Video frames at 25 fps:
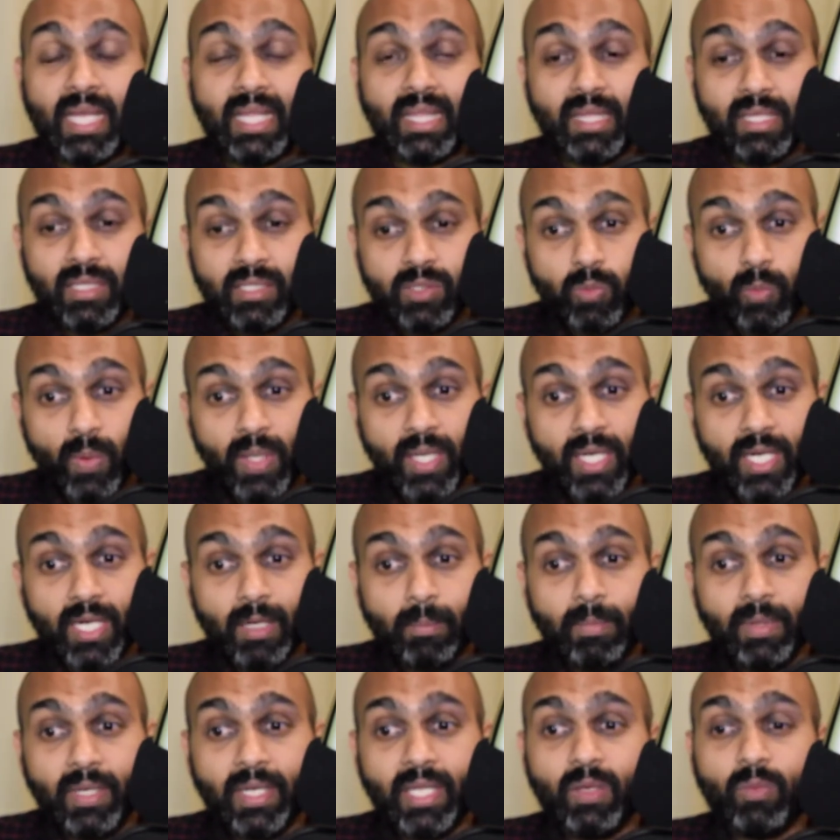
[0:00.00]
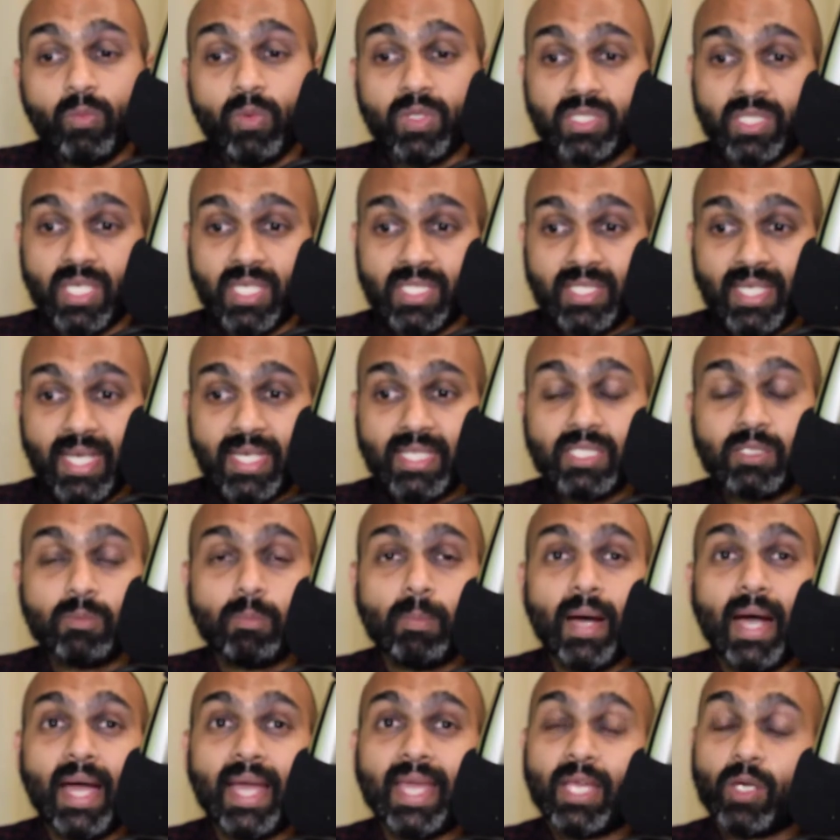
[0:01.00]
This vulnerability was assessed
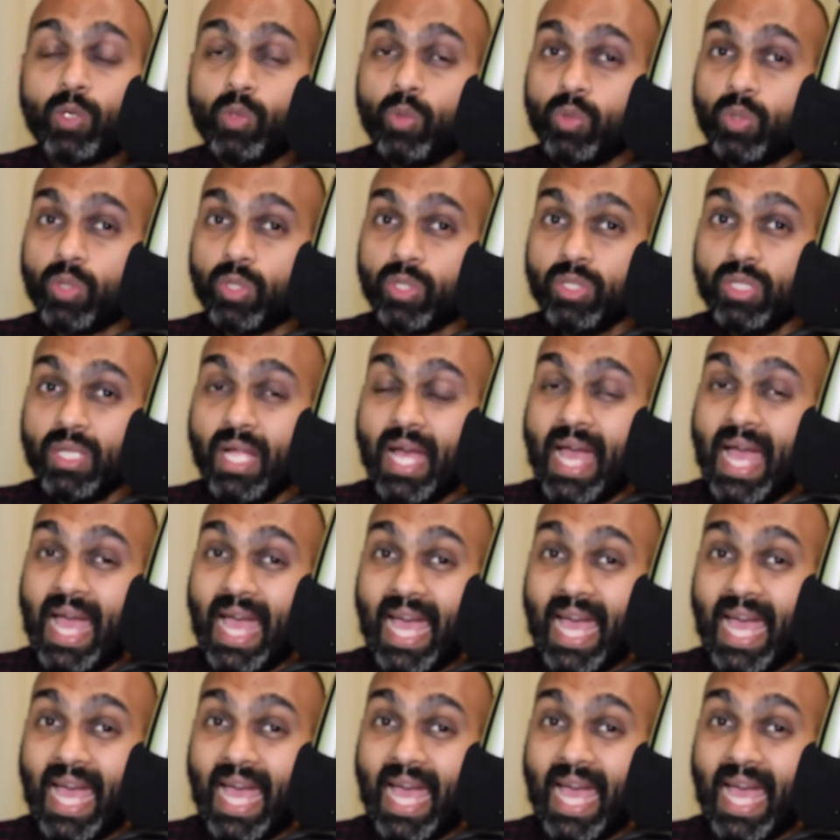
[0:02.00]
by Google